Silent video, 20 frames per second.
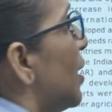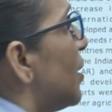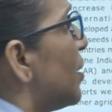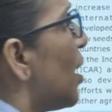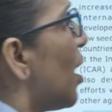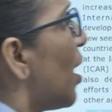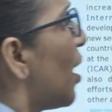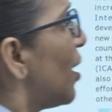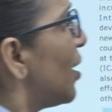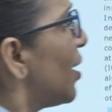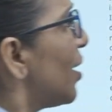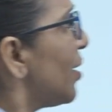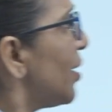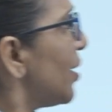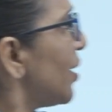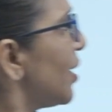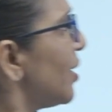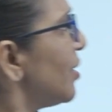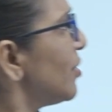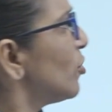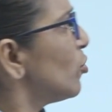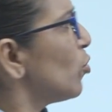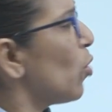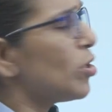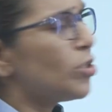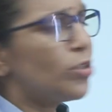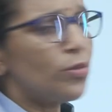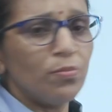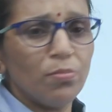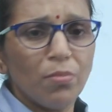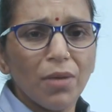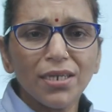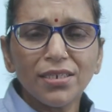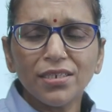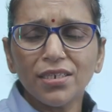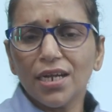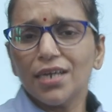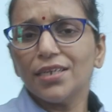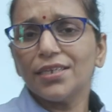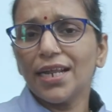In the earlier decades, not much
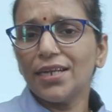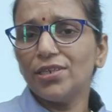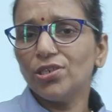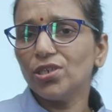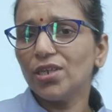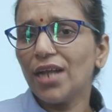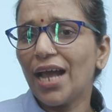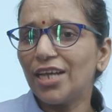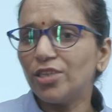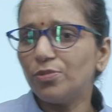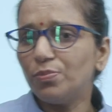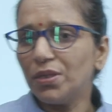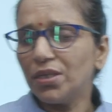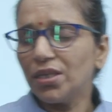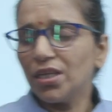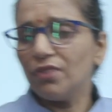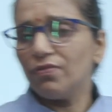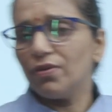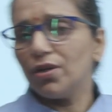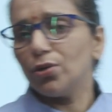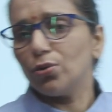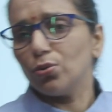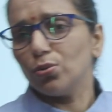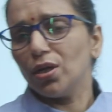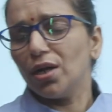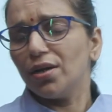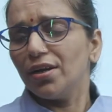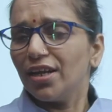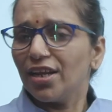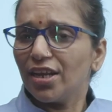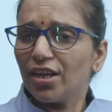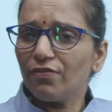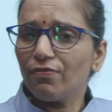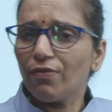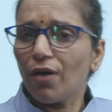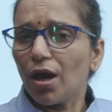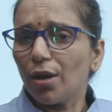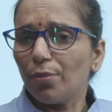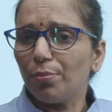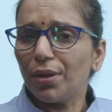attention has been given to the dairy
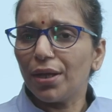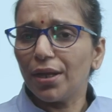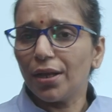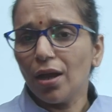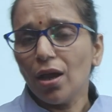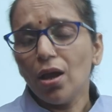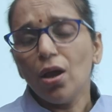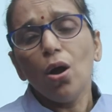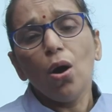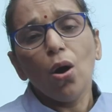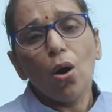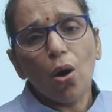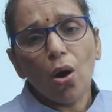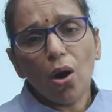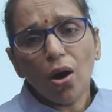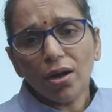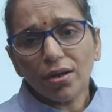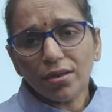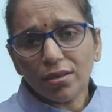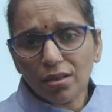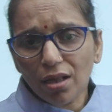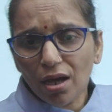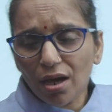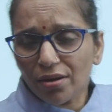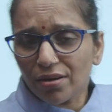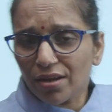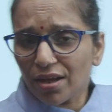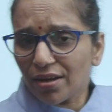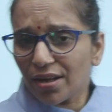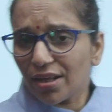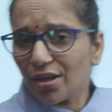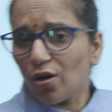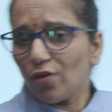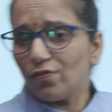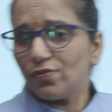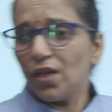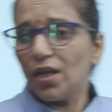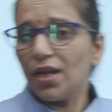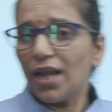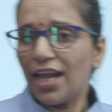farming or the rearing
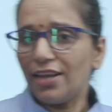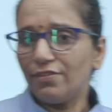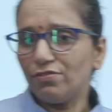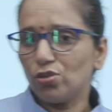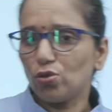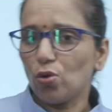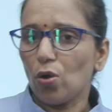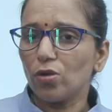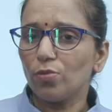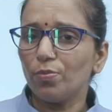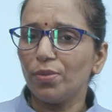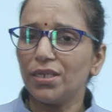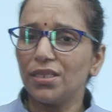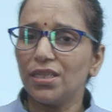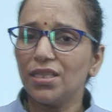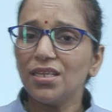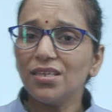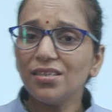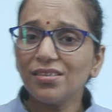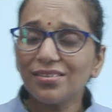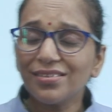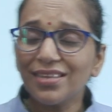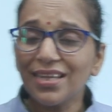of the livestock, but these